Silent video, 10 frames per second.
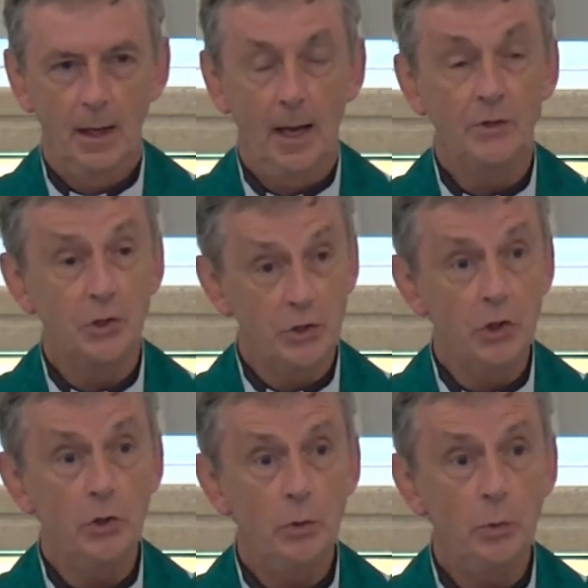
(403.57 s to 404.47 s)
and to
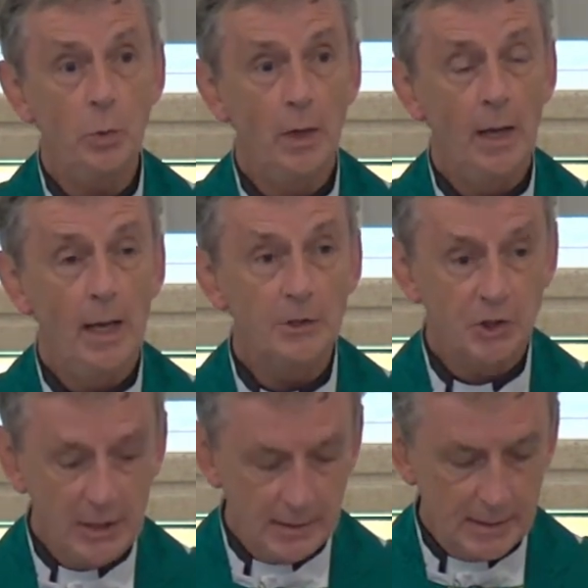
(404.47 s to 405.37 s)
do as
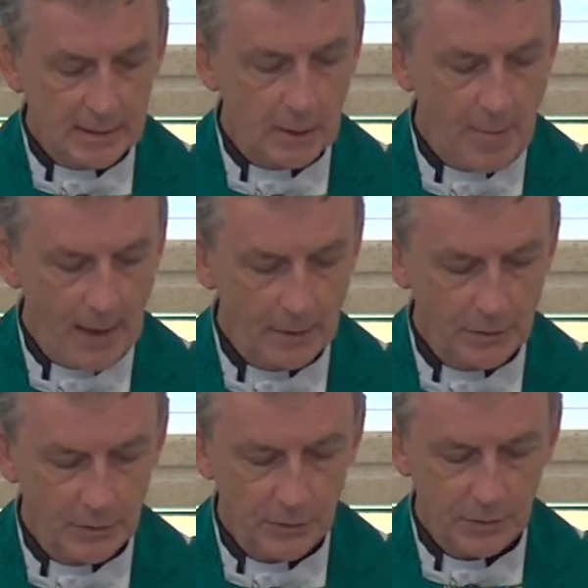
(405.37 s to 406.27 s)
Jesus
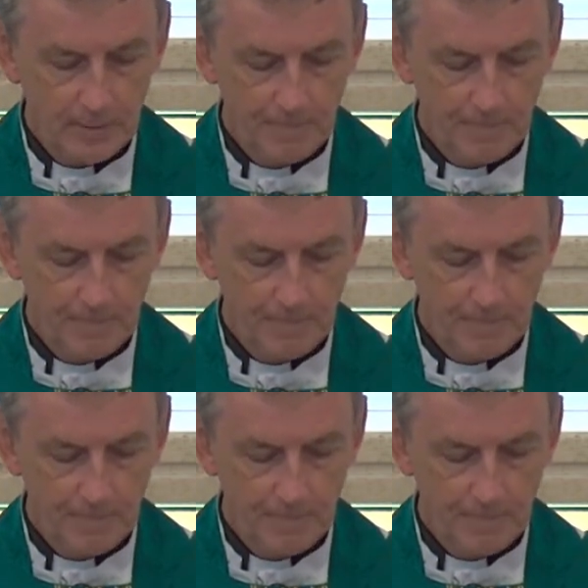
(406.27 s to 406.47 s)
commands.